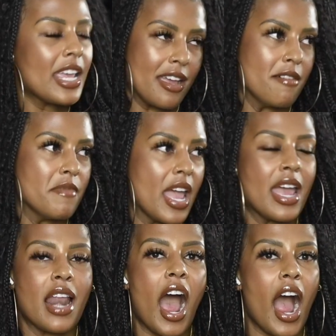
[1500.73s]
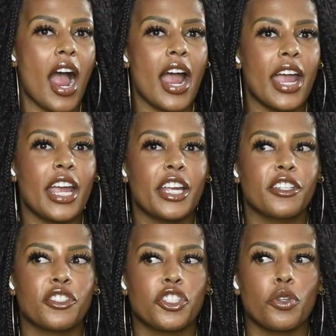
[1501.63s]
him, and
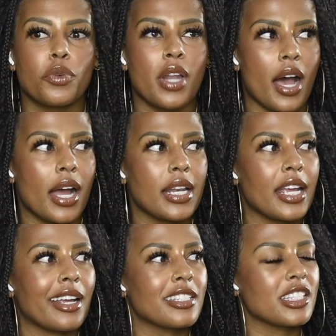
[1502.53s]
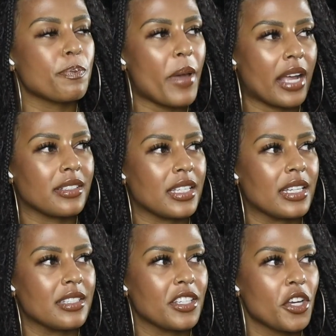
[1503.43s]
I do not expect
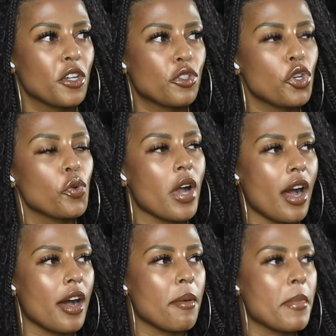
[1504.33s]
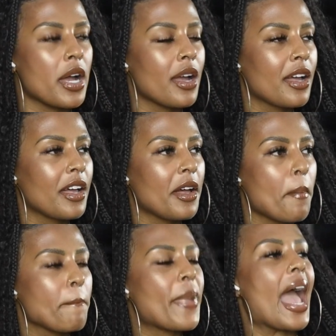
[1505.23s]
it to come
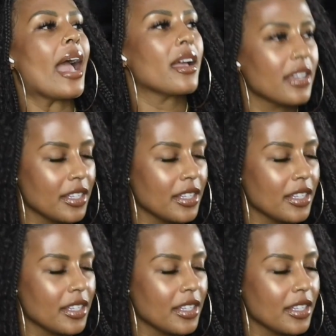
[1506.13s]
back.